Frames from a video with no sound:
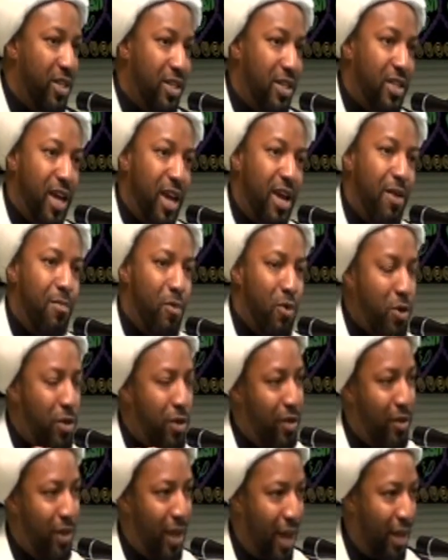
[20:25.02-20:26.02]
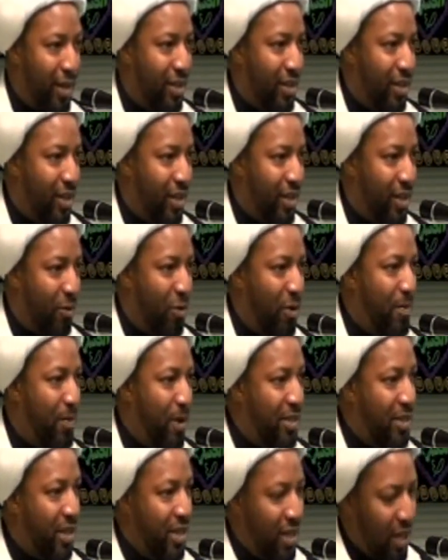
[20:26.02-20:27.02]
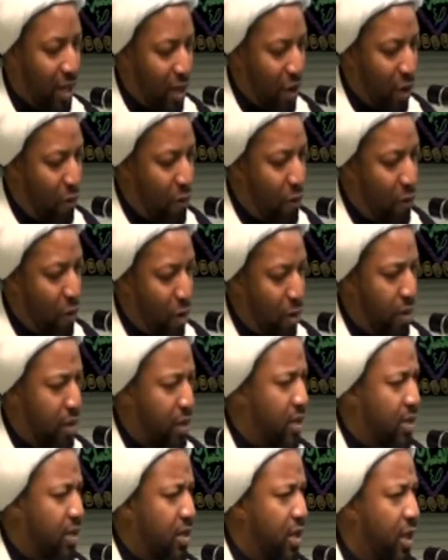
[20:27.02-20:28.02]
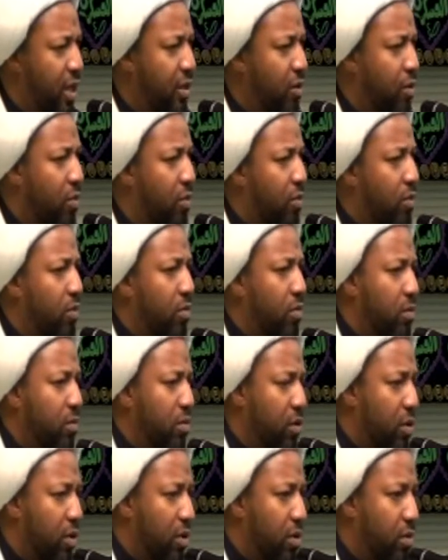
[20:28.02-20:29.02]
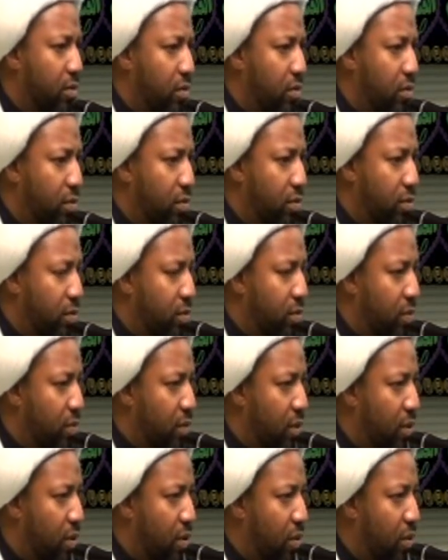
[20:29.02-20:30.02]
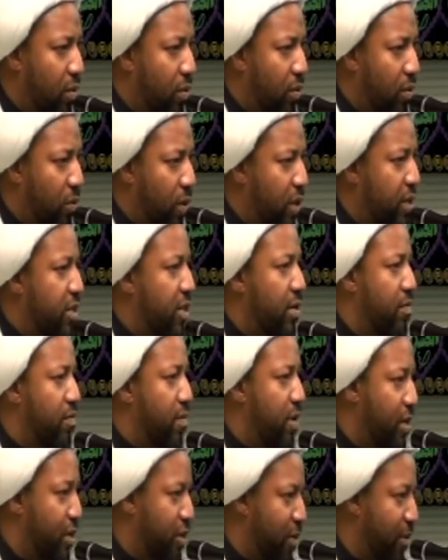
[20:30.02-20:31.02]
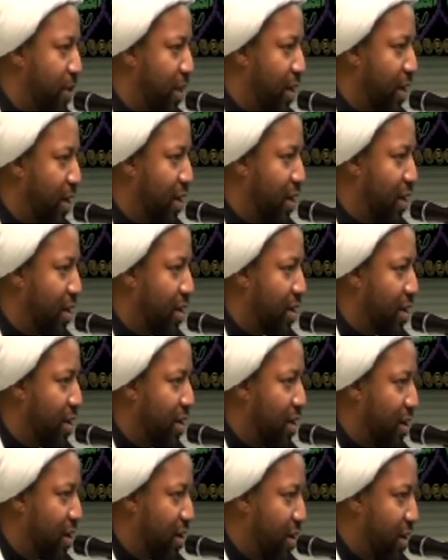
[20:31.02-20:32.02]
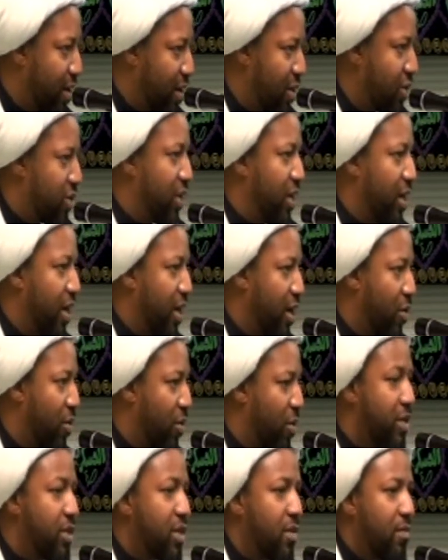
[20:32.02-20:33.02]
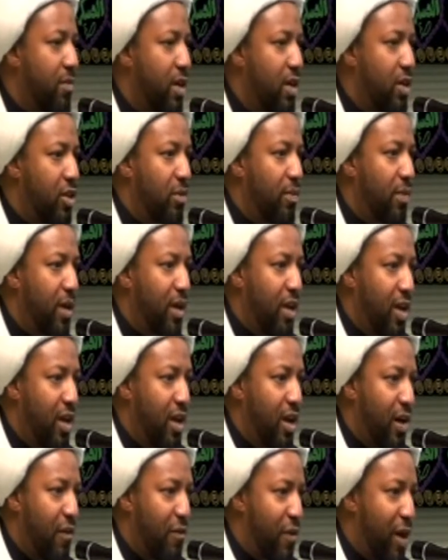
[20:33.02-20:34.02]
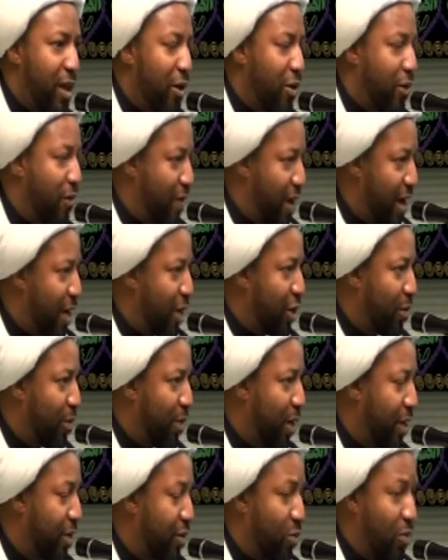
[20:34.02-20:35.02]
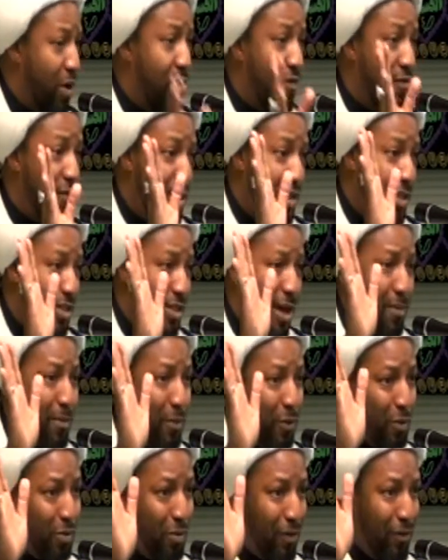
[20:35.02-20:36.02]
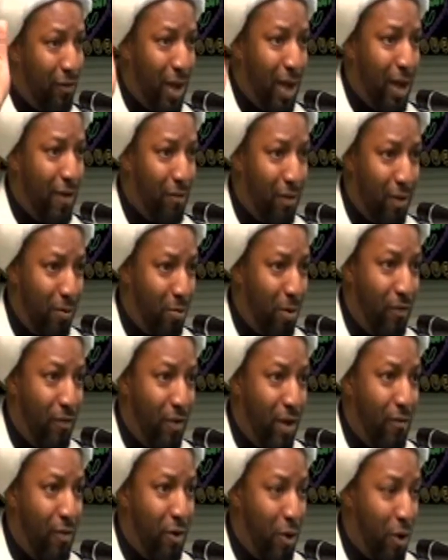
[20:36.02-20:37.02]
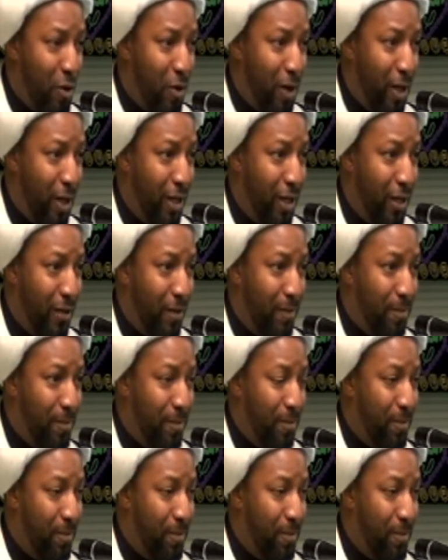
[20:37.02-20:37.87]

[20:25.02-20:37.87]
Or does it take more than that? That we must go forth. You see that? What does it mean to be what does it mean to be a follower of Ahlul Bayt? One of the examples we've, gave, we've given already.